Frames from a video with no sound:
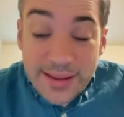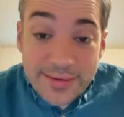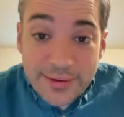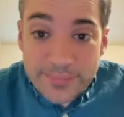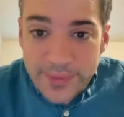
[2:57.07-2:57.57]
I
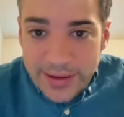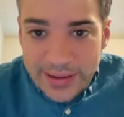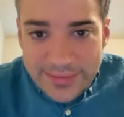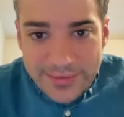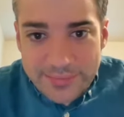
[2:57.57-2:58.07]
don't know. I
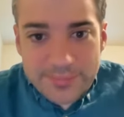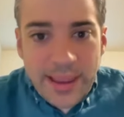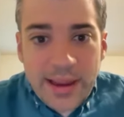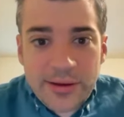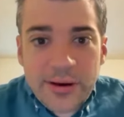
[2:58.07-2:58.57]
guess it's
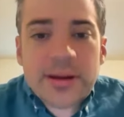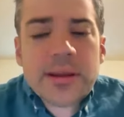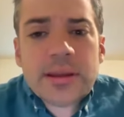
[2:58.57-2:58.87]
accurate.